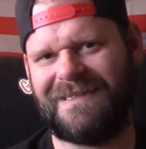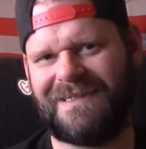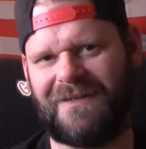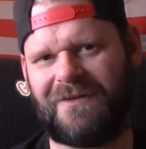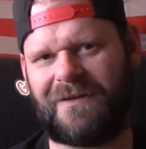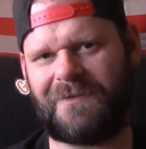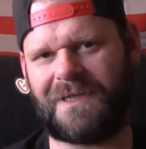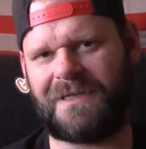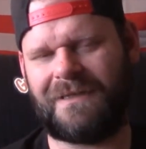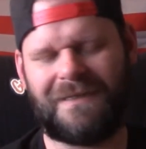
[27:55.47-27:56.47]
you know what I
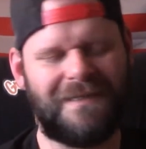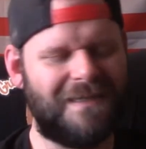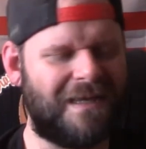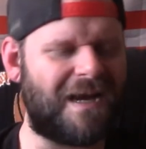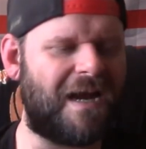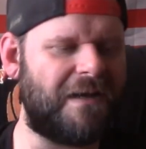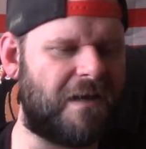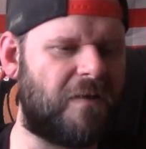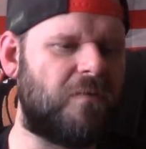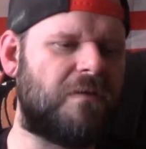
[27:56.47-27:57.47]
mean? And I
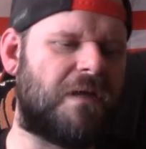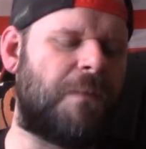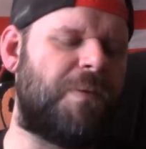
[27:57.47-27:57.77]
know a lot